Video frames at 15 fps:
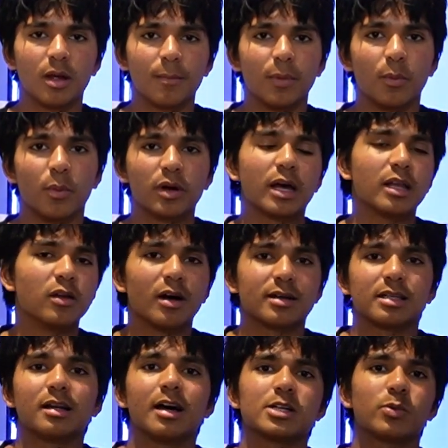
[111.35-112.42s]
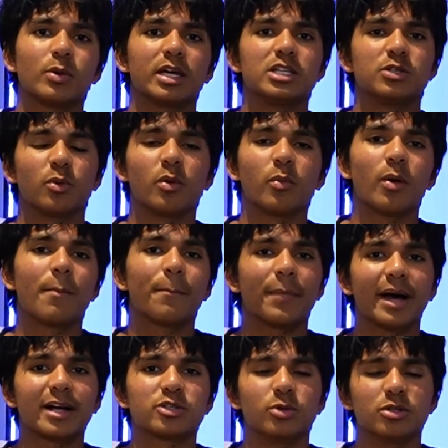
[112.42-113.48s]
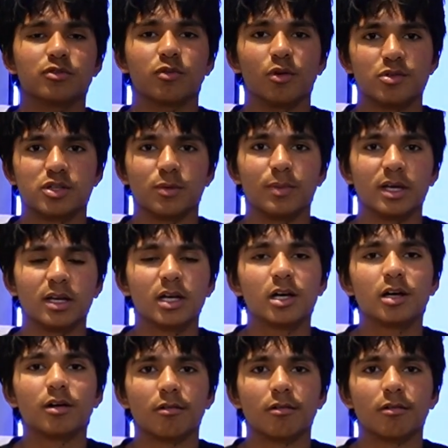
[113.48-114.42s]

But what I liked last week is he went back to his roots a bit.